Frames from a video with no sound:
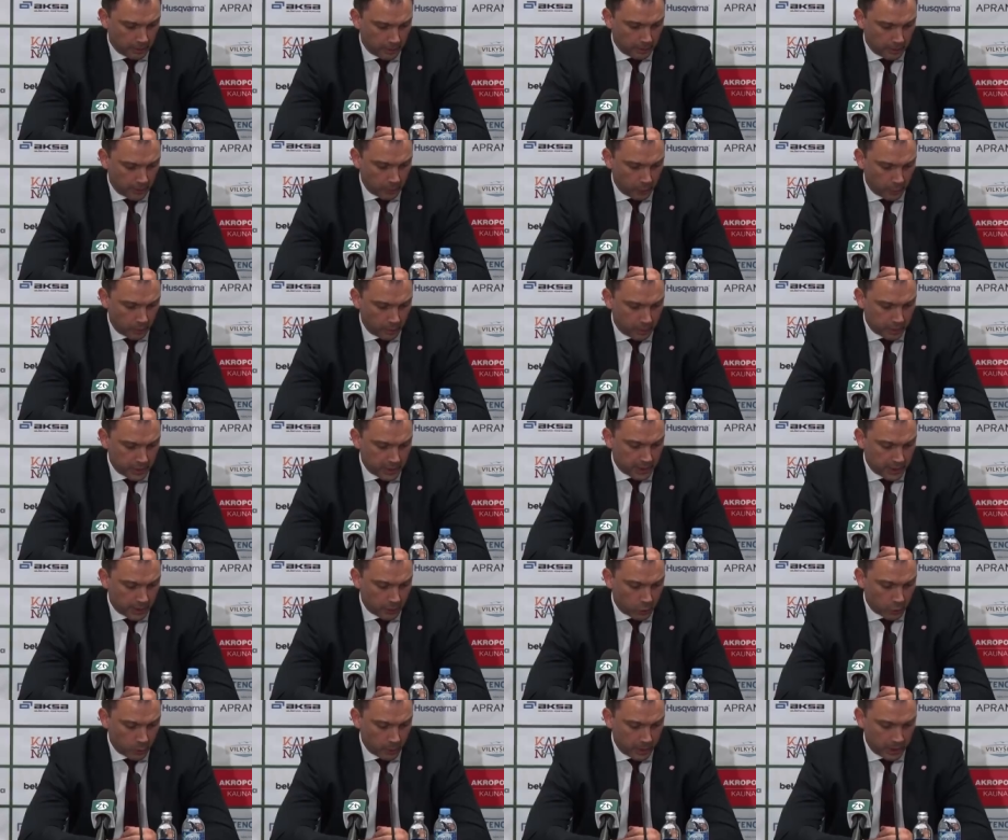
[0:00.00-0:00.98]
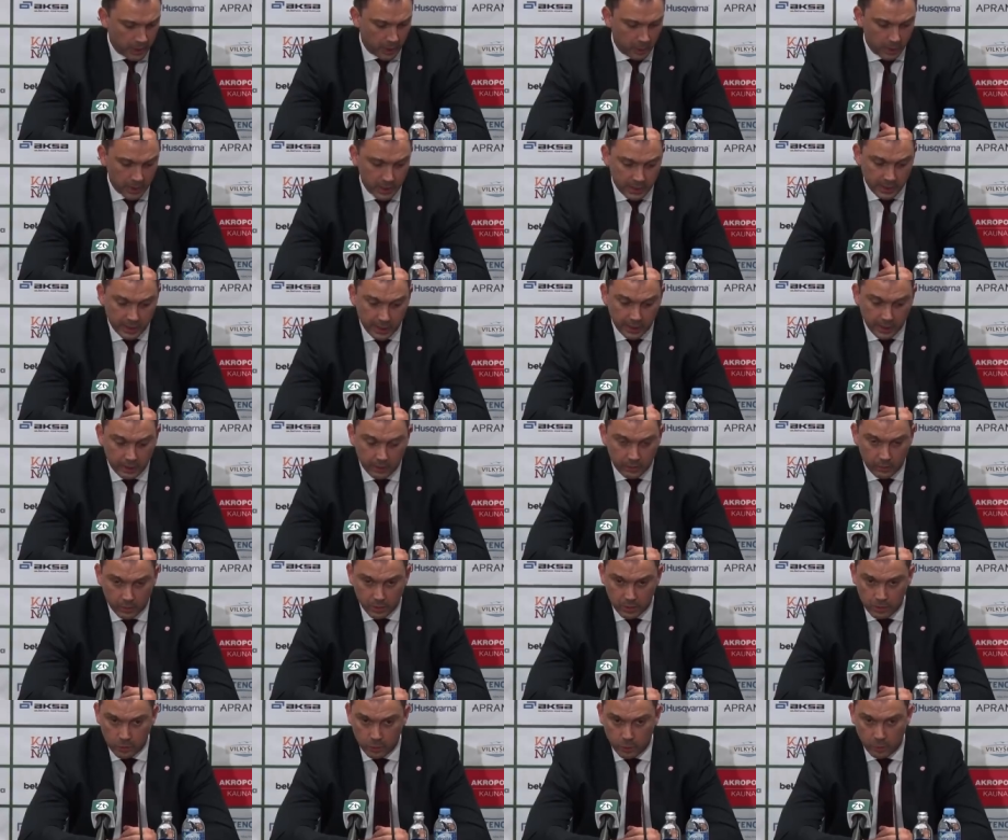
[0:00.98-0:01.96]
when you start to make mistake,
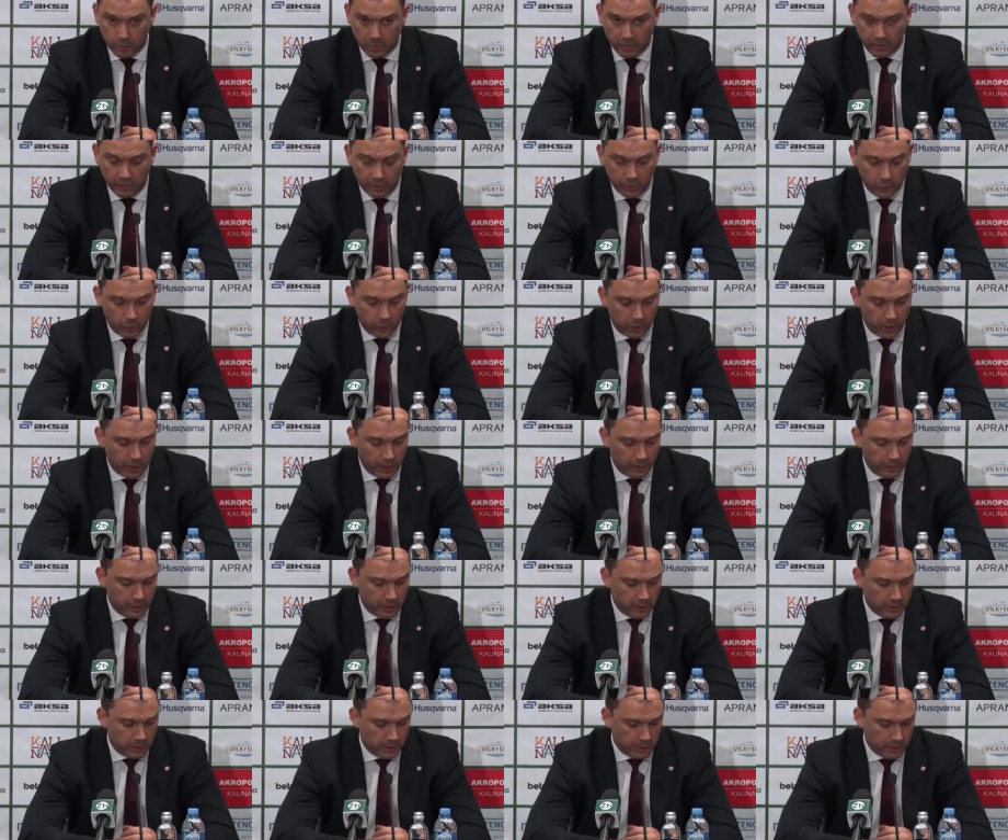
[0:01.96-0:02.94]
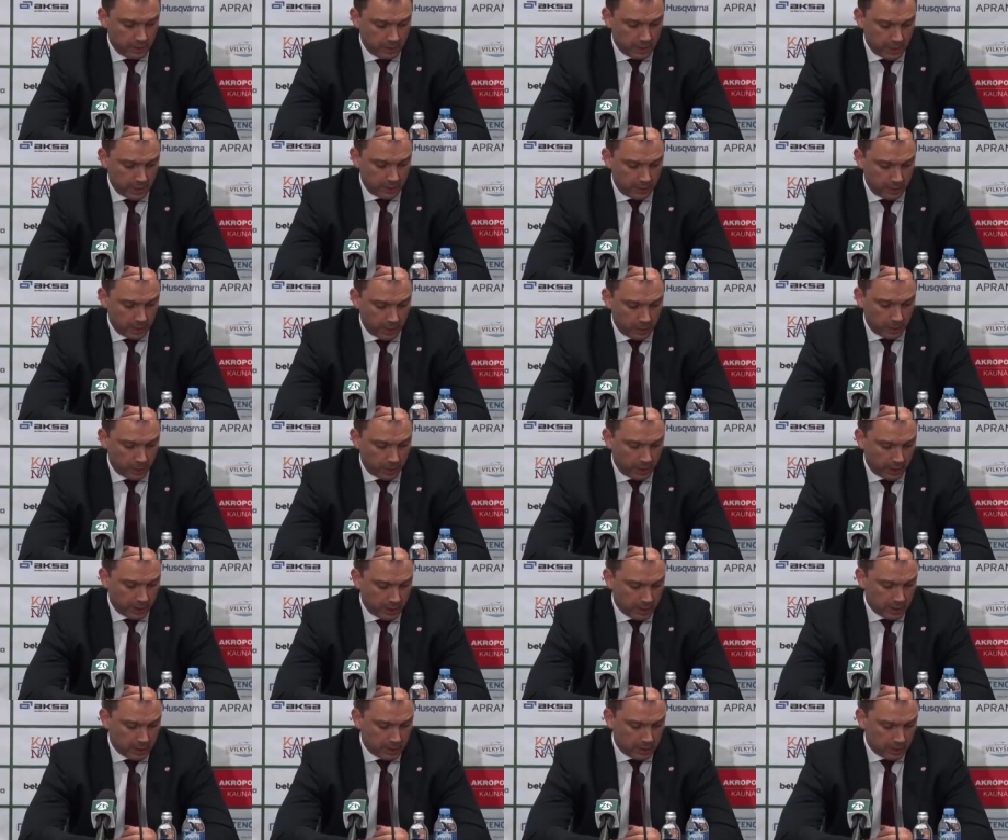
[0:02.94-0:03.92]
what's normal when you play with 7-8
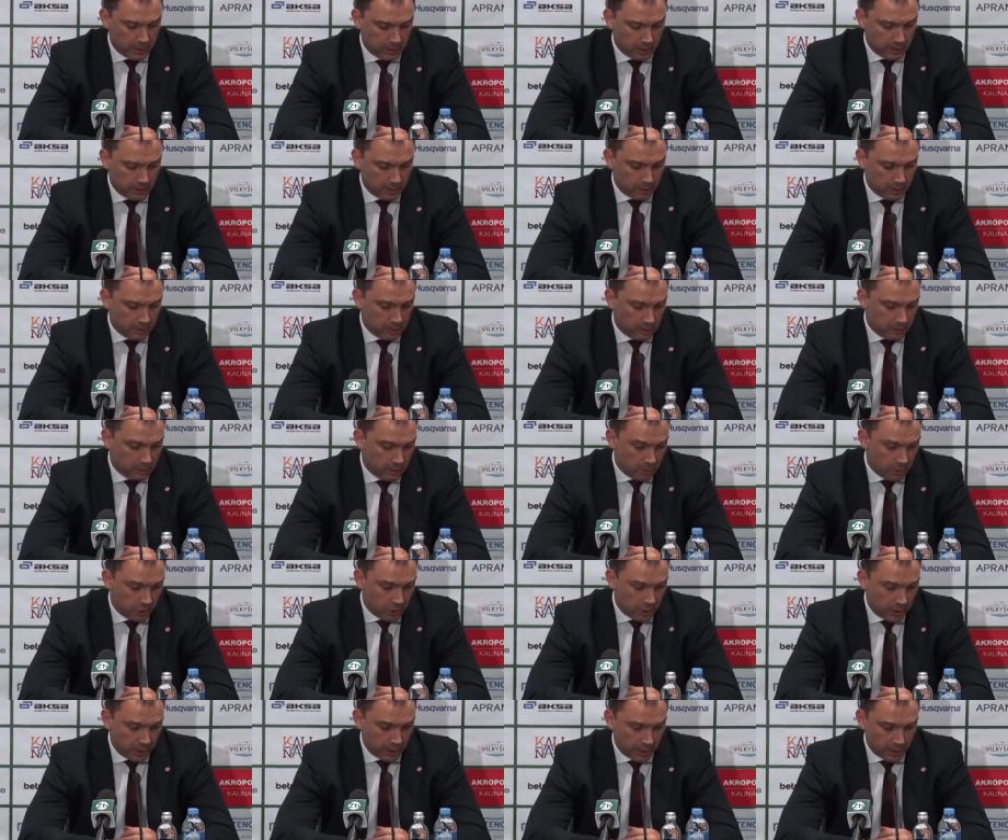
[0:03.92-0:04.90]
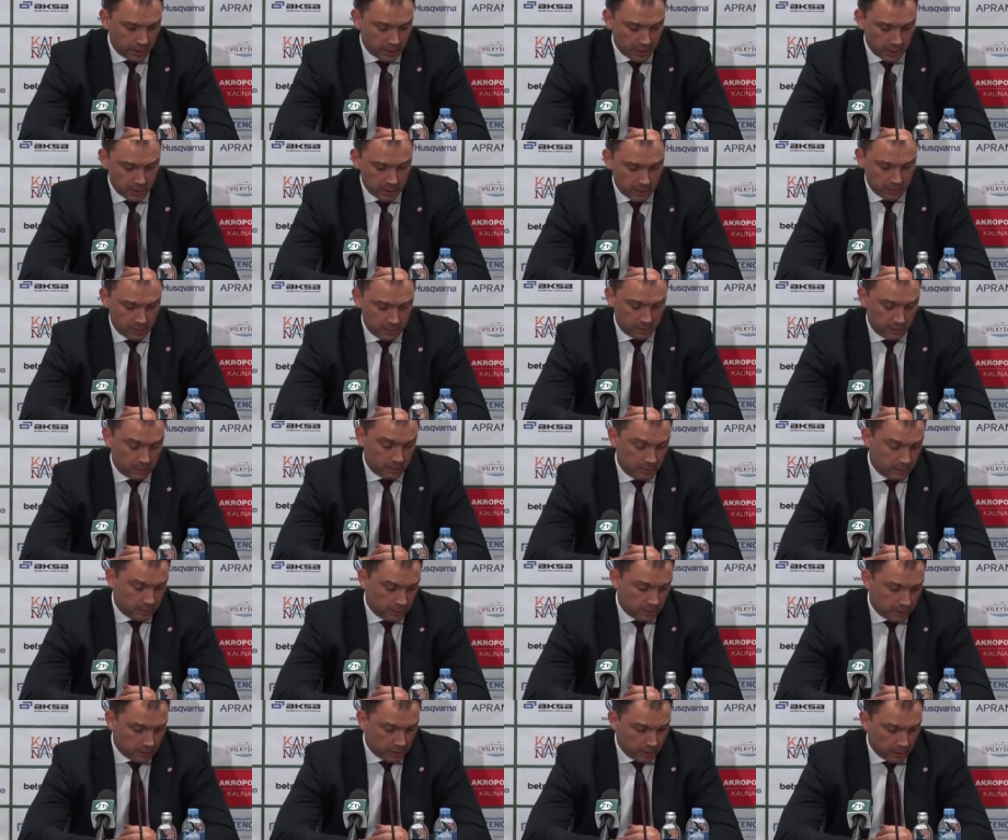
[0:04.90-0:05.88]
players. Žalgiris is
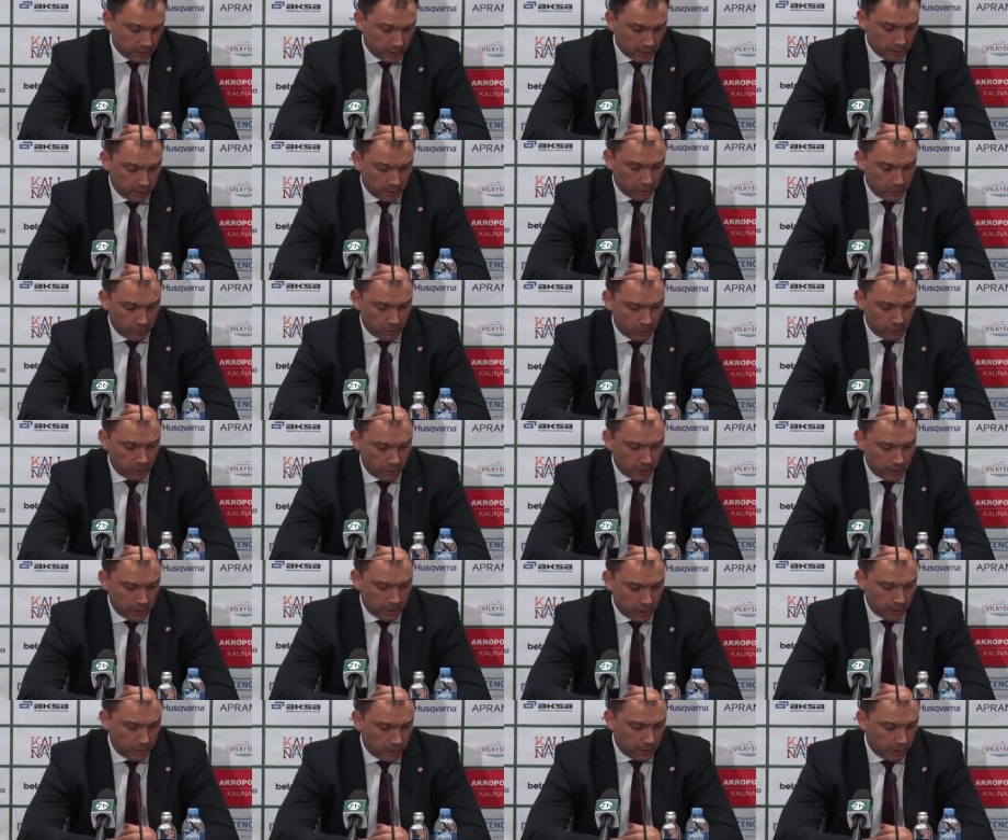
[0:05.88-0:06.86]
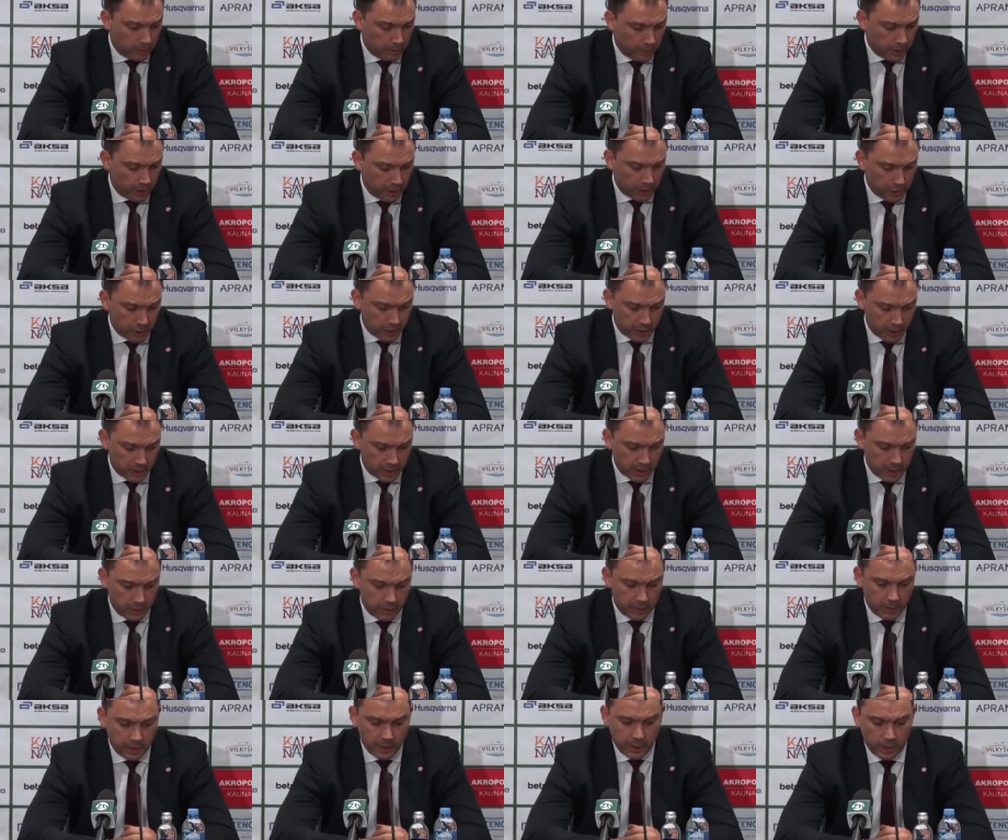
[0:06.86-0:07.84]
EuroLeague team. They punish us
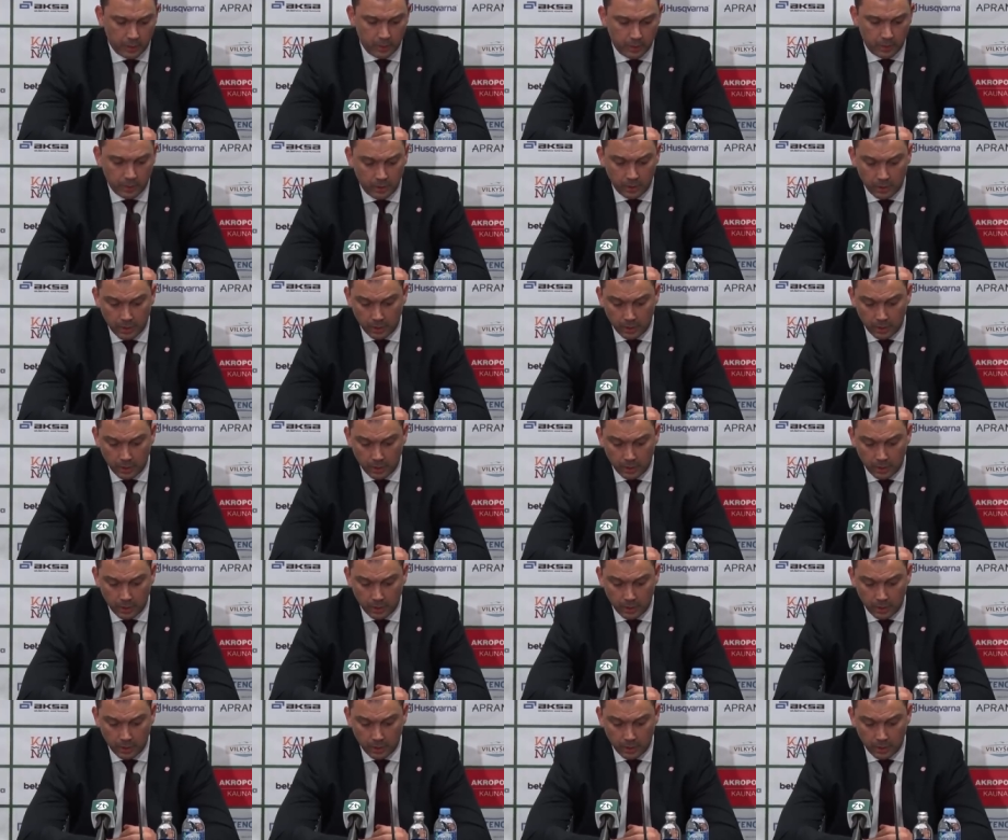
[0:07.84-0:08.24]
every time.